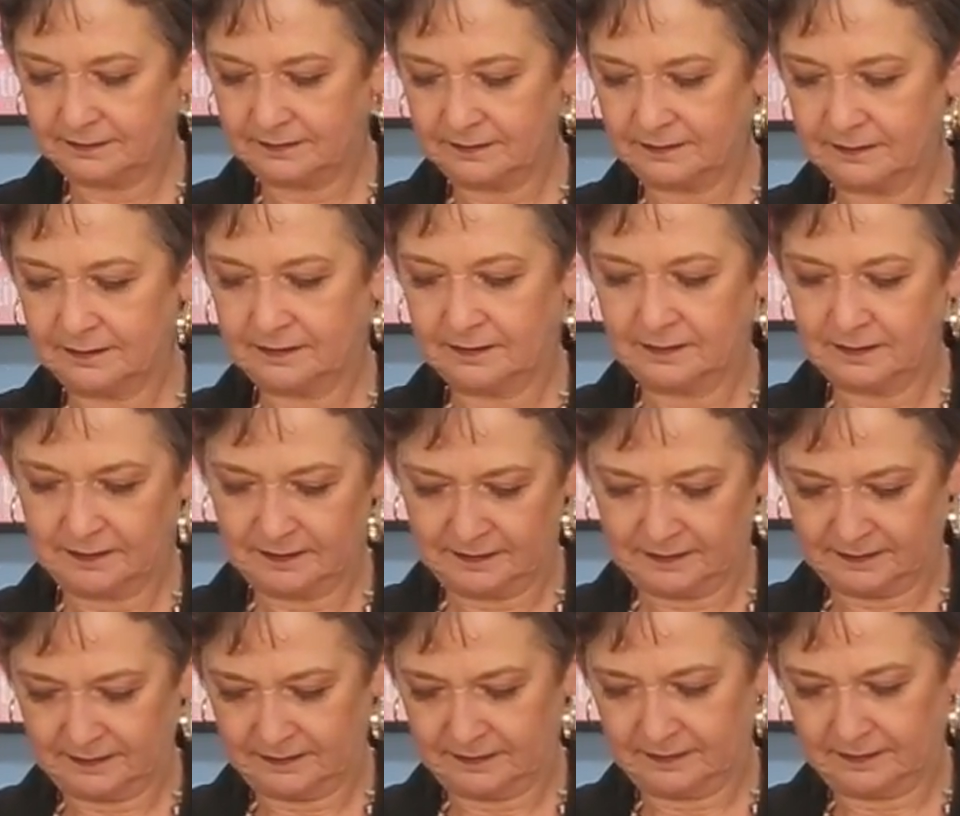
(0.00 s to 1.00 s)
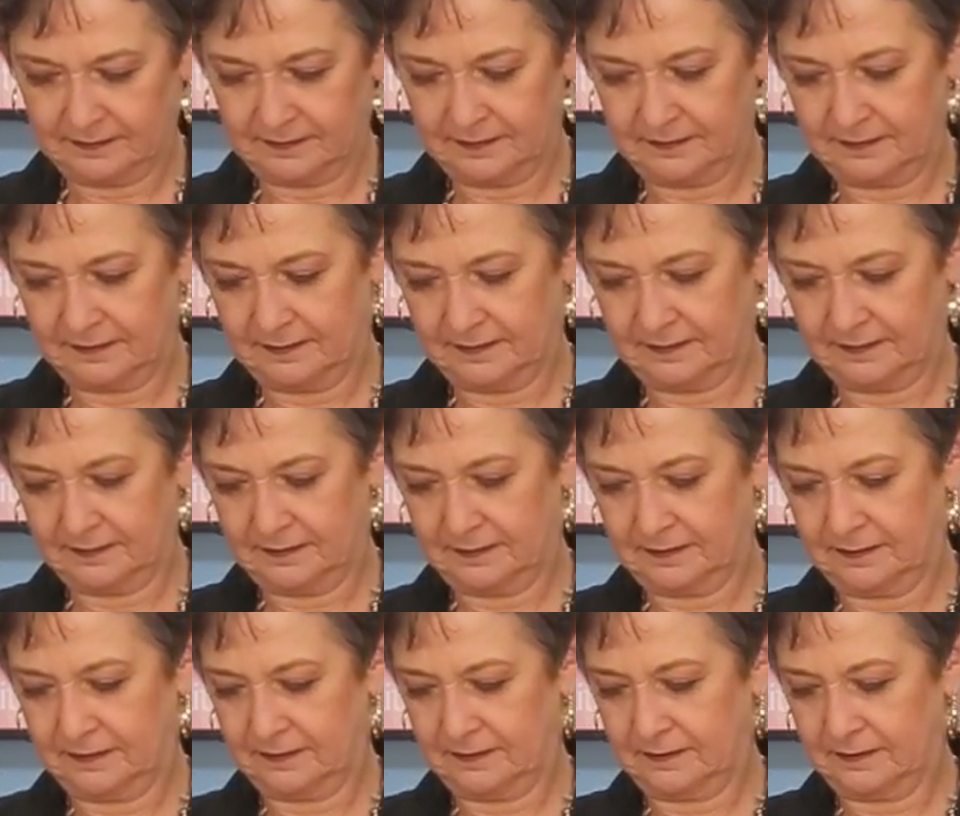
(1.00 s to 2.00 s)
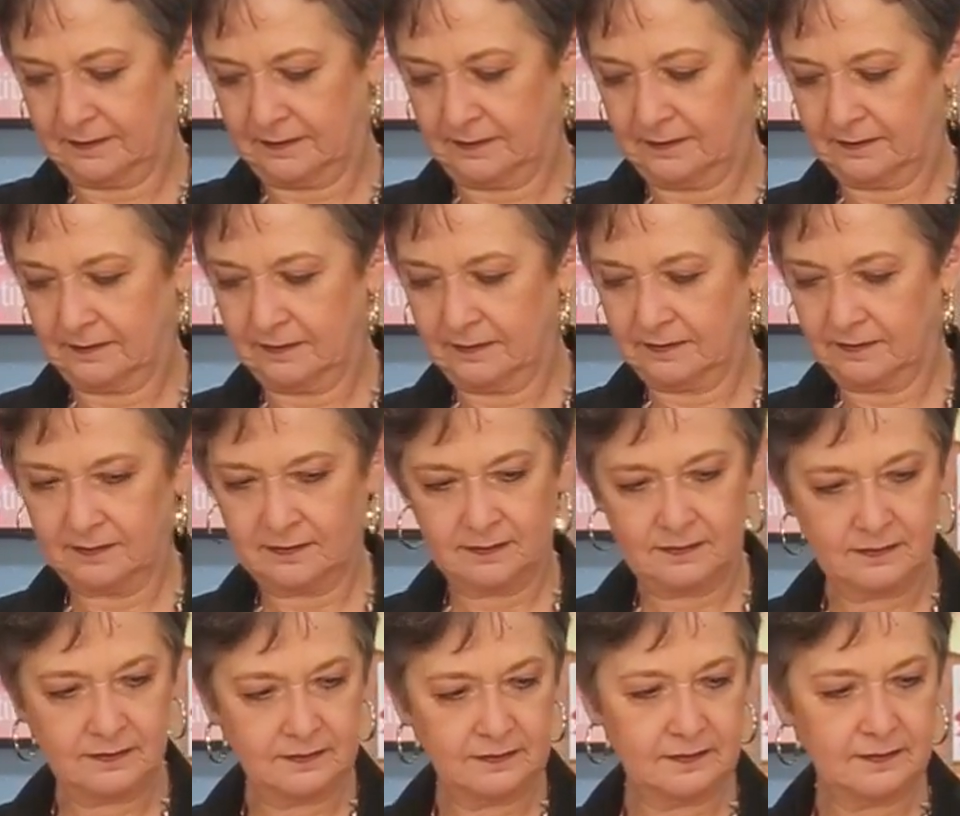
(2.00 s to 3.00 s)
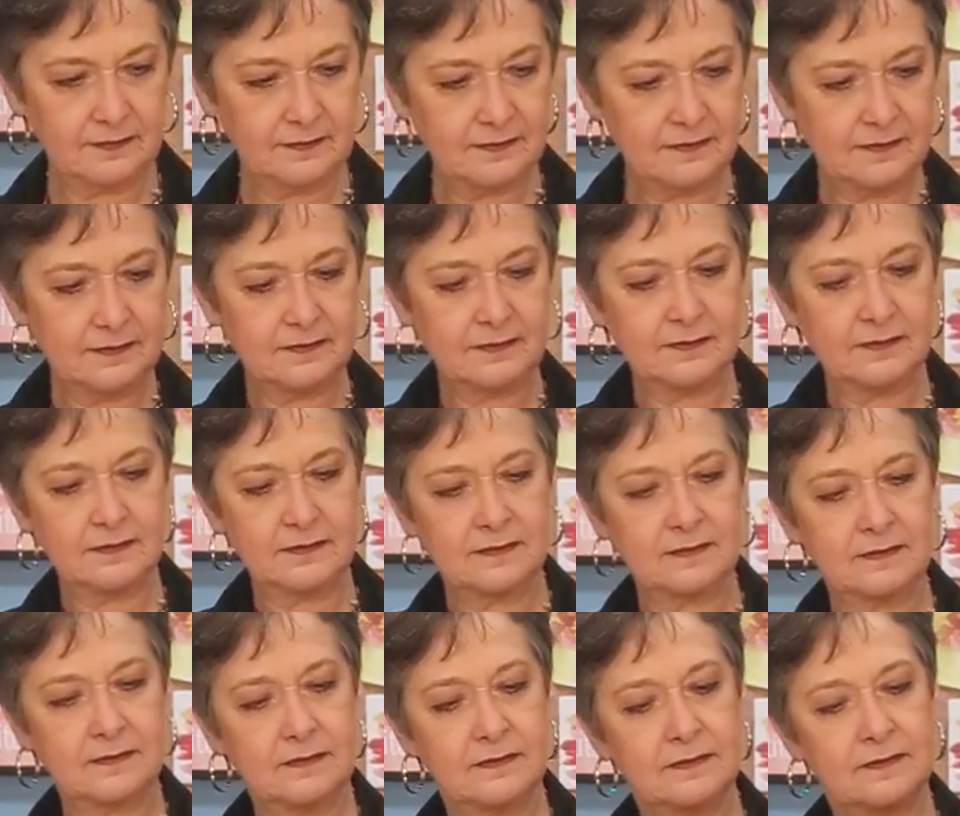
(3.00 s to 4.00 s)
[no speech]